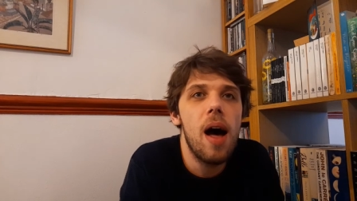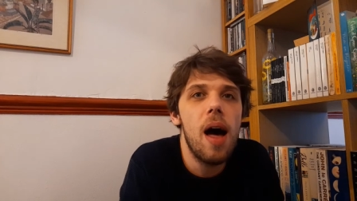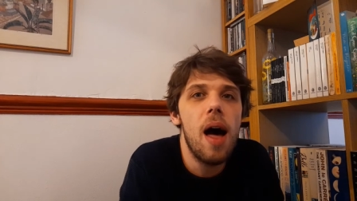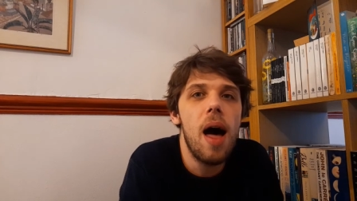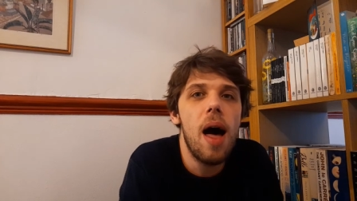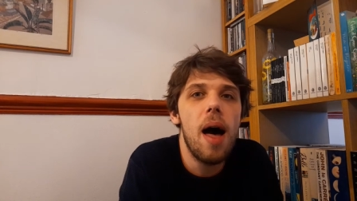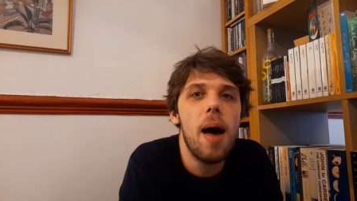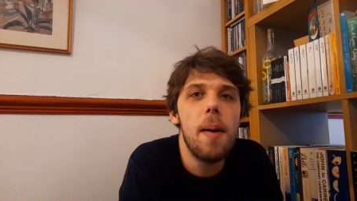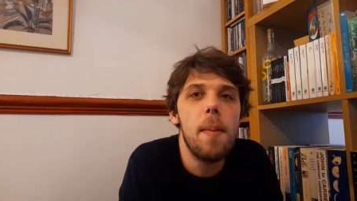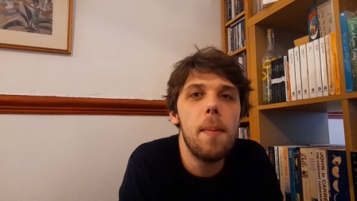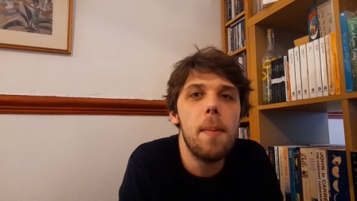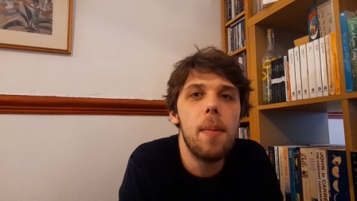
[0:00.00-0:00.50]

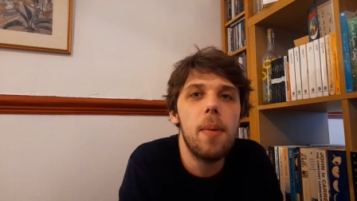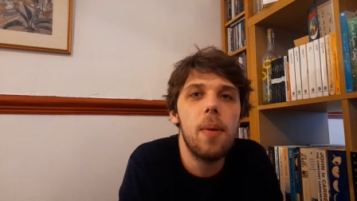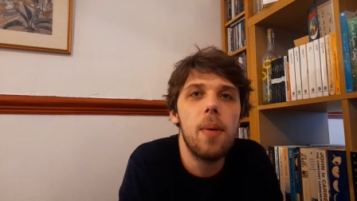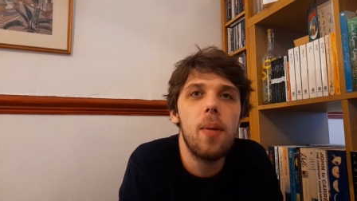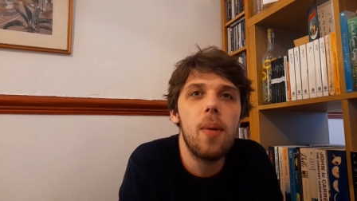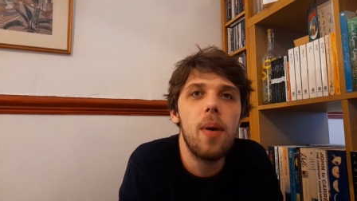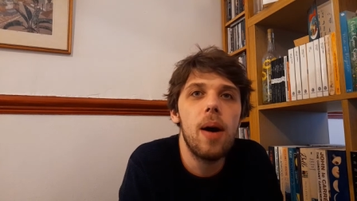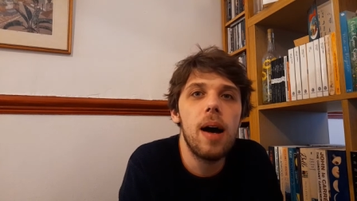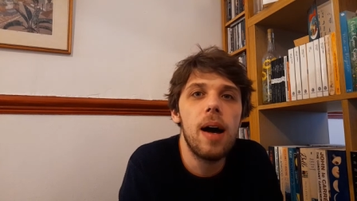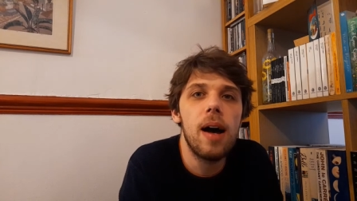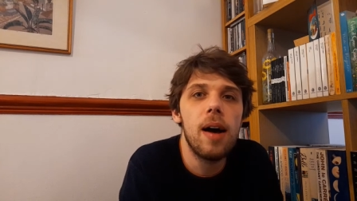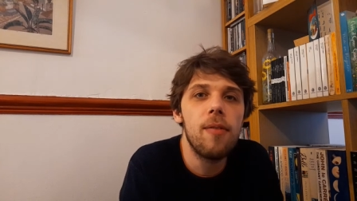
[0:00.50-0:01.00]

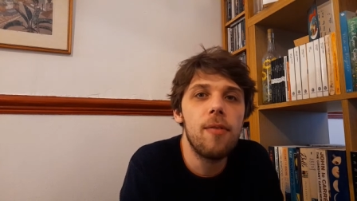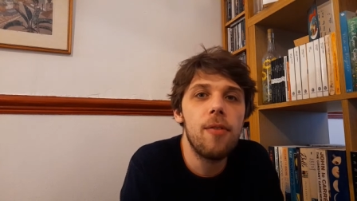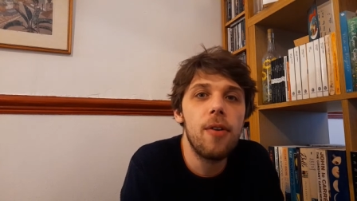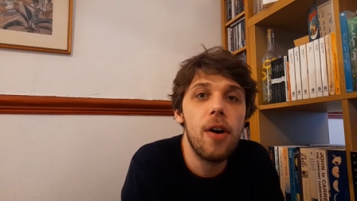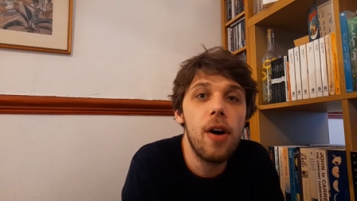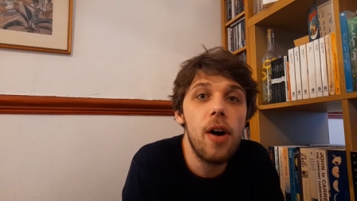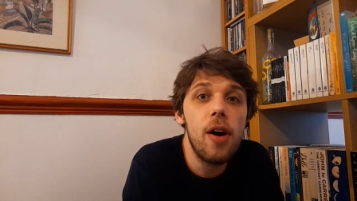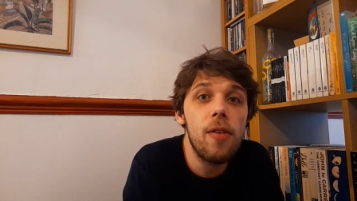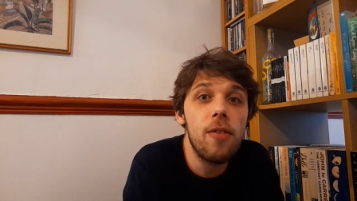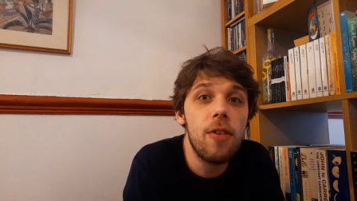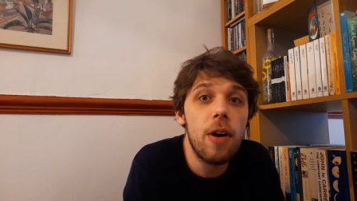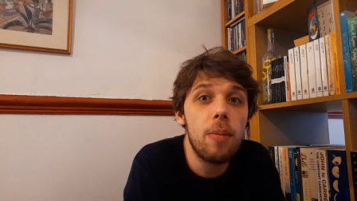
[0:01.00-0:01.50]
For
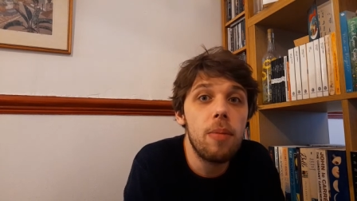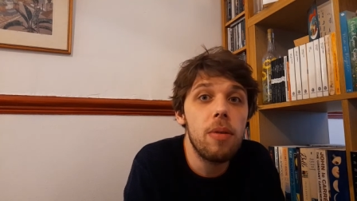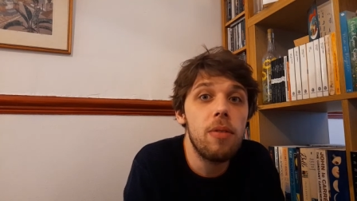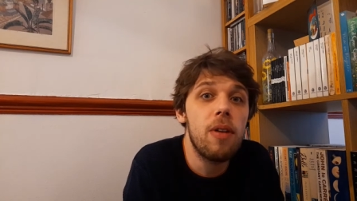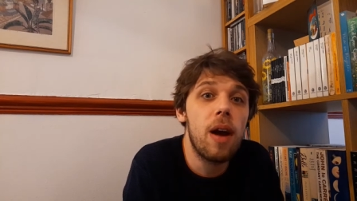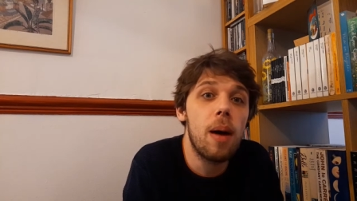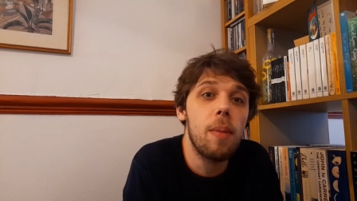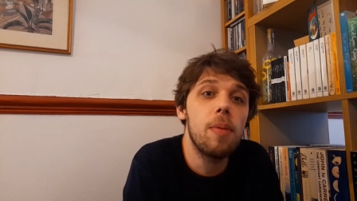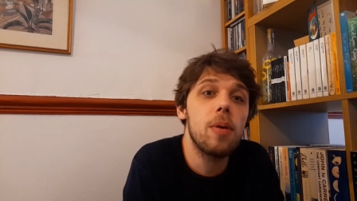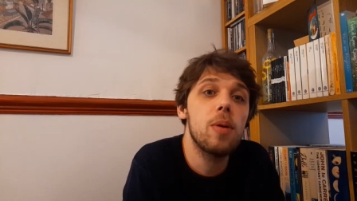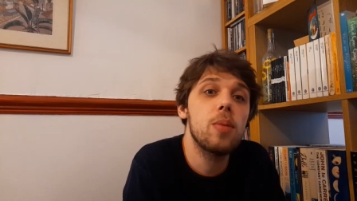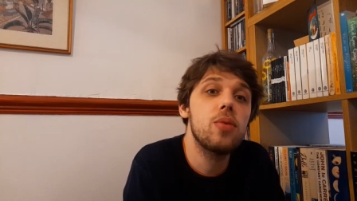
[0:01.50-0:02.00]
her February
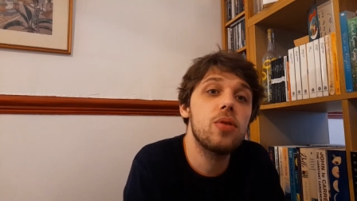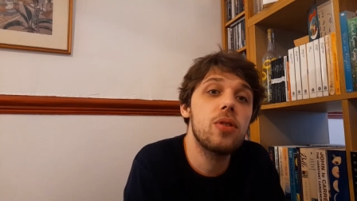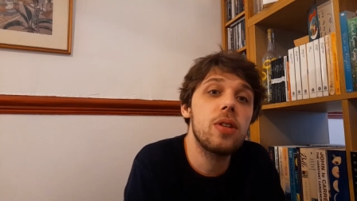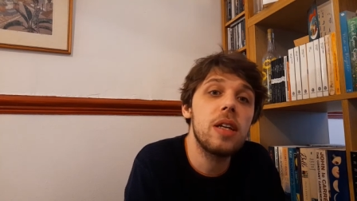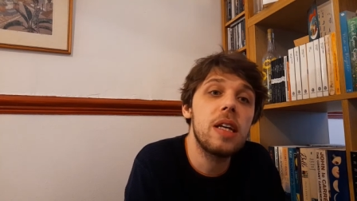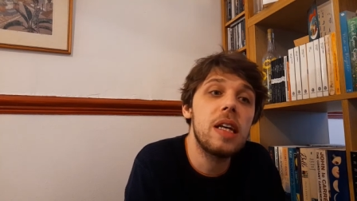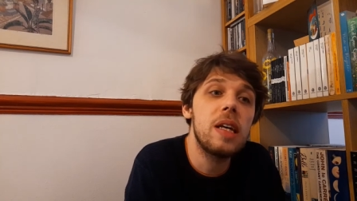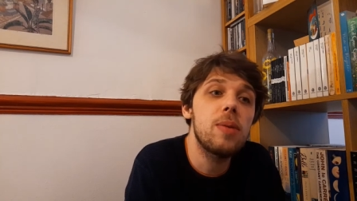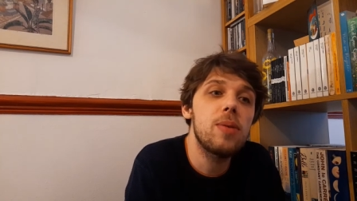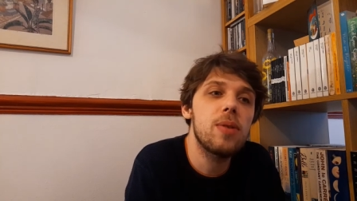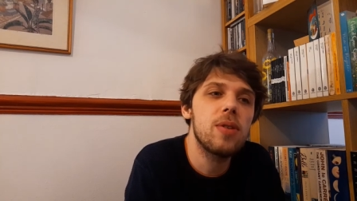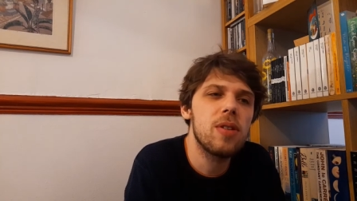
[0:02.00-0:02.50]
wrap-up,
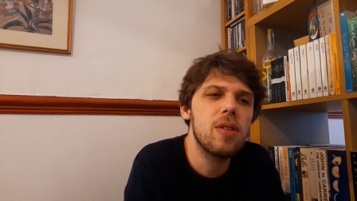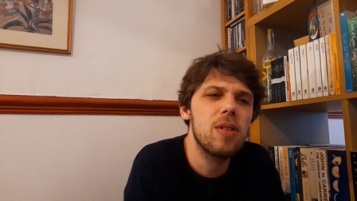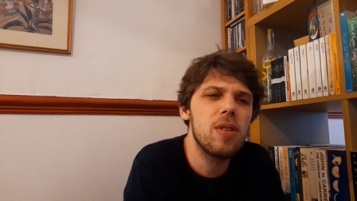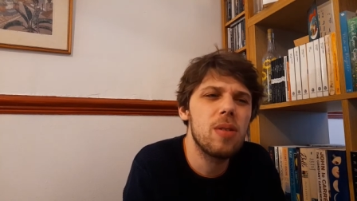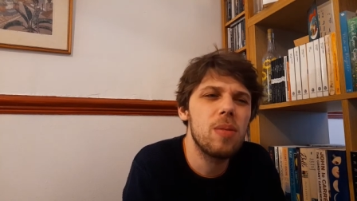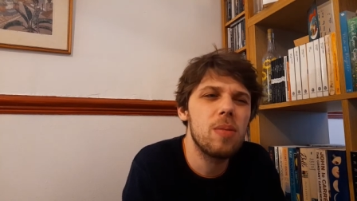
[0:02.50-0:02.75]
she was